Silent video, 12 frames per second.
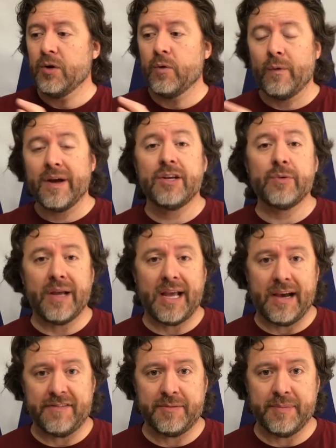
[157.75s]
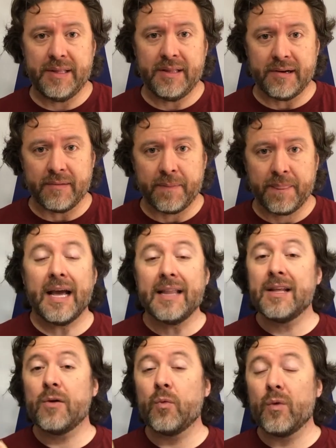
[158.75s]
When do we have to be there? And
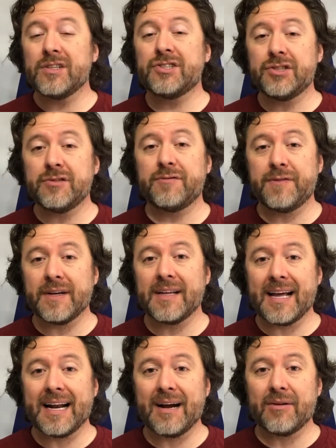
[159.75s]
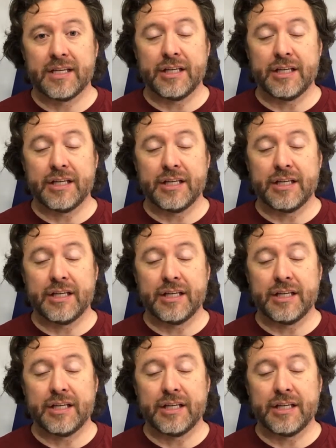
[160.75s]
then once you figure that out,